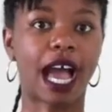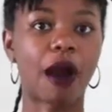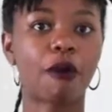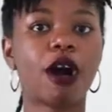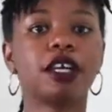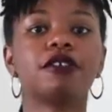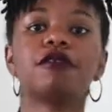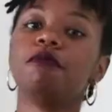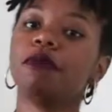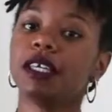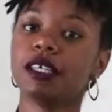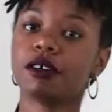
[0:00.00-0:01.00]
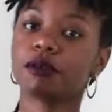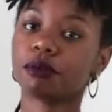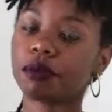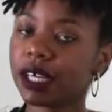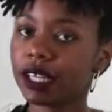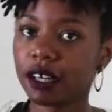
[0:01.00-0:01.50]
I want to be
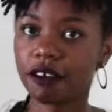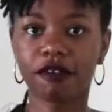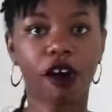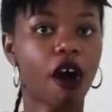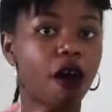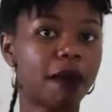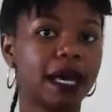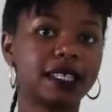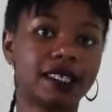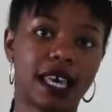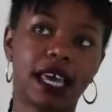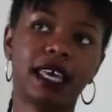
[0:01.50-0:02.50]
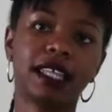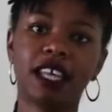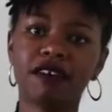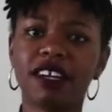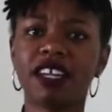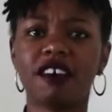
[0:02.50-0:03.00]
rid of all my debt and
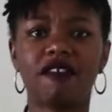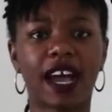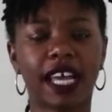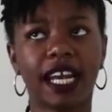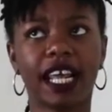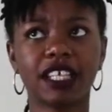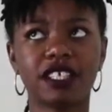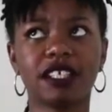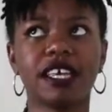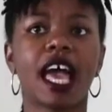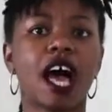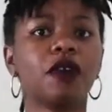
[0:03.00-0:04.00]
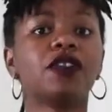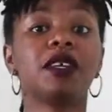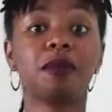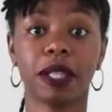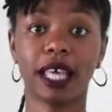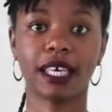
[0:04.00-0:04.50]
living in a financially healthy
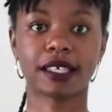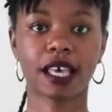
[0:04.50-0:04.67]
place.